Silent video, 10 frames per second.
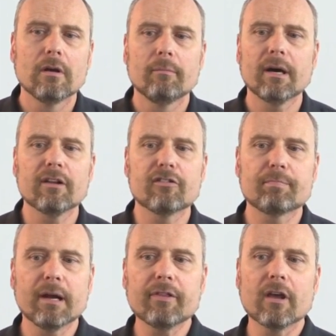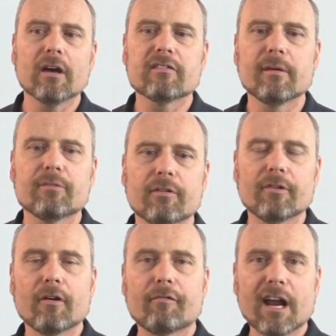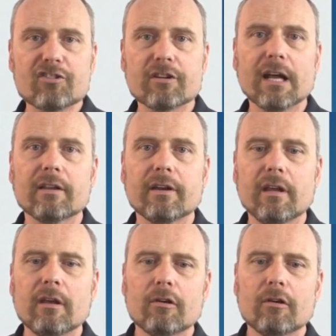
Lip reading: but it spread the concepts of rationality,